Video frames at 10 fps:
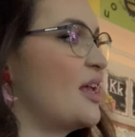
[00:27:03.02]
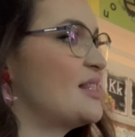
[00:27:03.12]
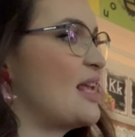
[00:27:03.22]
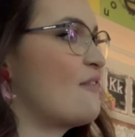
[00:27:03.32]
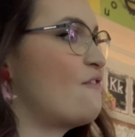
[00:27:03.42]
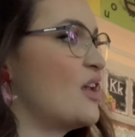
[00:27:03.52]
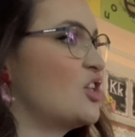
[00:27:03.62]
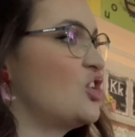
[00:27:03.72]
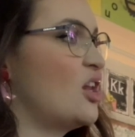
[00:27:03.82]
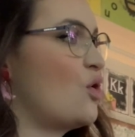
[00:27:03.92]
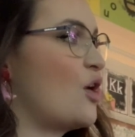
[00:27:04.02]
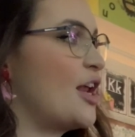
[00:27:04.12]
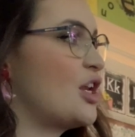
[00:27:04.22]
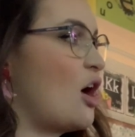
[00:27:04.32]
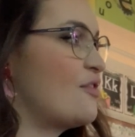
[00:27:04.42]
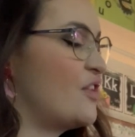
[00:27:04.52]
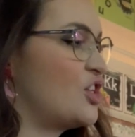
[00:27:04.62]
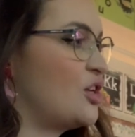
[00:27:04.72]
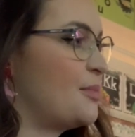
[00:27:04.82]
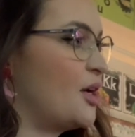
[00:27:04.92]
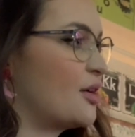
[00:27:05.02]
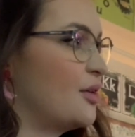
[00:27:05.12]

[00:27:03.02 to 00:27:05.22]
is a fiction or a non-fiction book?